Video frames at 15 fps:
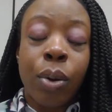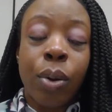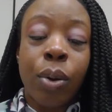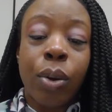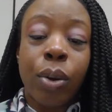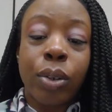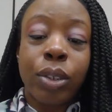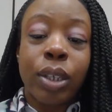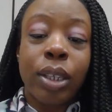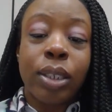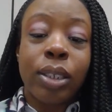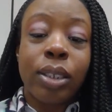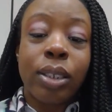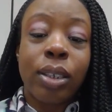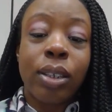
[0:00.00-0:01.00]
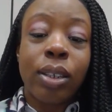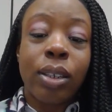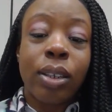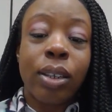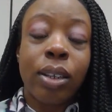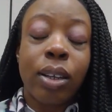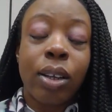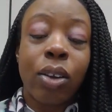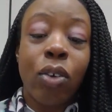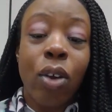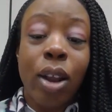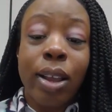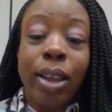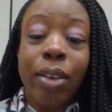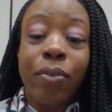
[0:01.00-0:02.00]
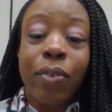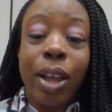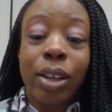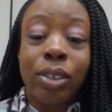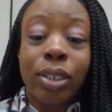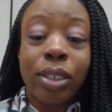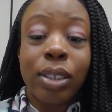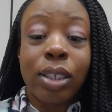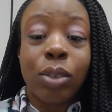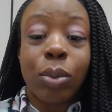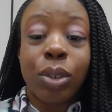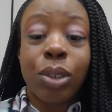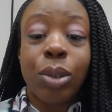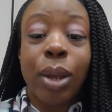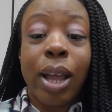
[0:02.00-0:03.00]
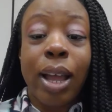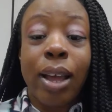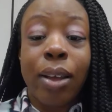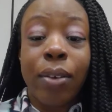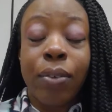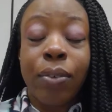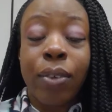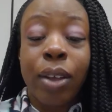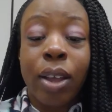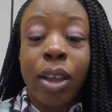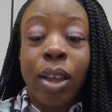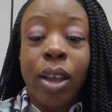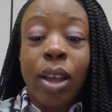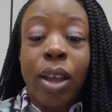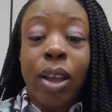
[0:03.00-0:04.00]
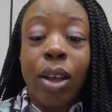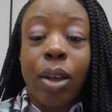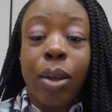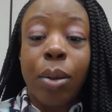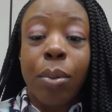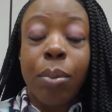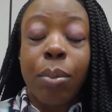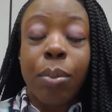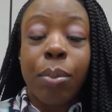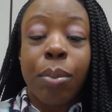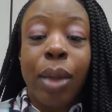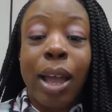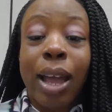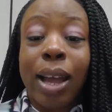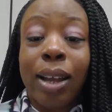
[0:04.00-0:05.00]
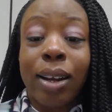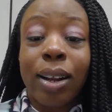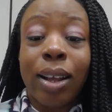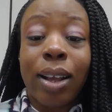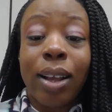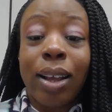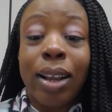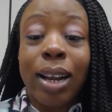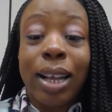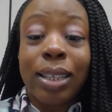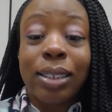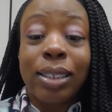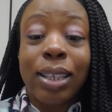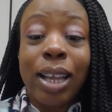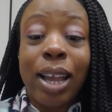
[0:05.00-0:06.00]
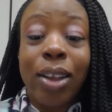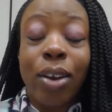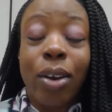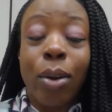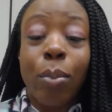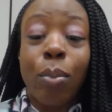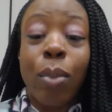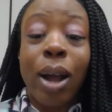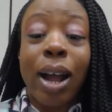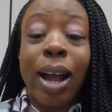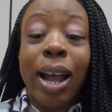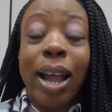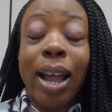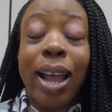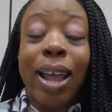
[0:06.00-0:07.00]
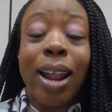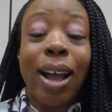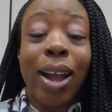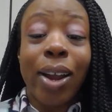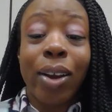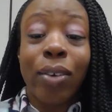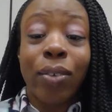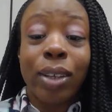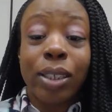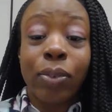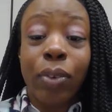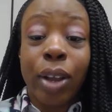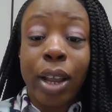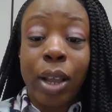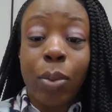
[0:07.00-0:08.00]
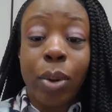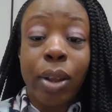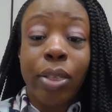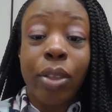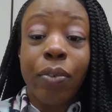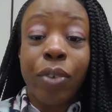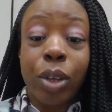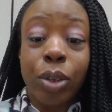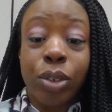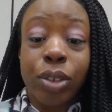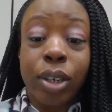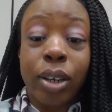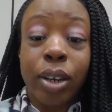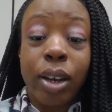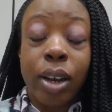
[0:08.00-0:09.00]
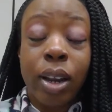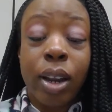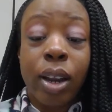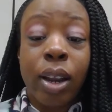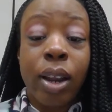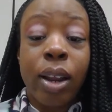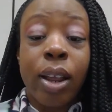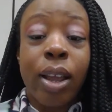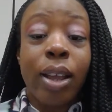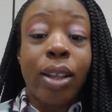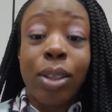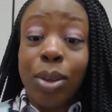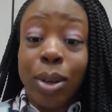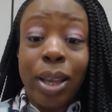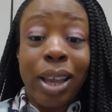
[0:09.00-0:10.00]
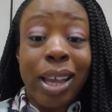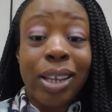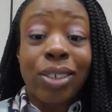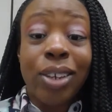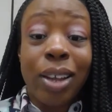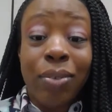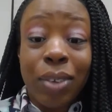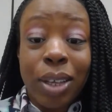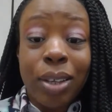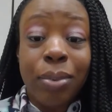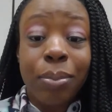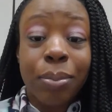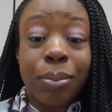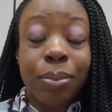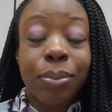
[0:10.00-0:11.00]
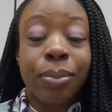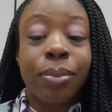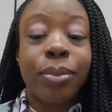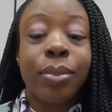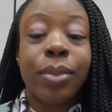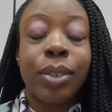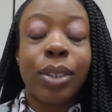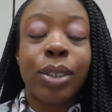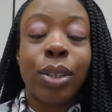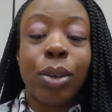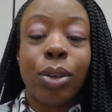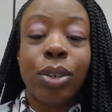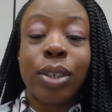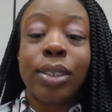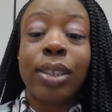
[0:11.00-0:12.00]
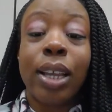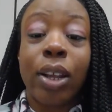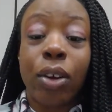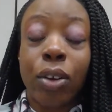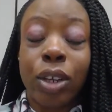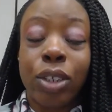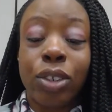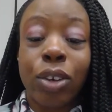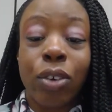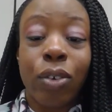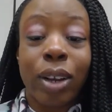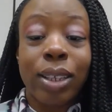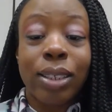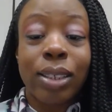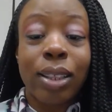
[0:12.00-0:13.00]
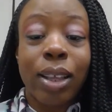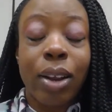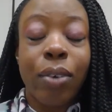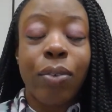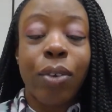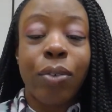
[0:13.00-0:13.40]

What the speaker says: or just chronic infections, because once you have had an STI, you're at higher risk for getting one in the future, including HIV. And so you just increase your risk there for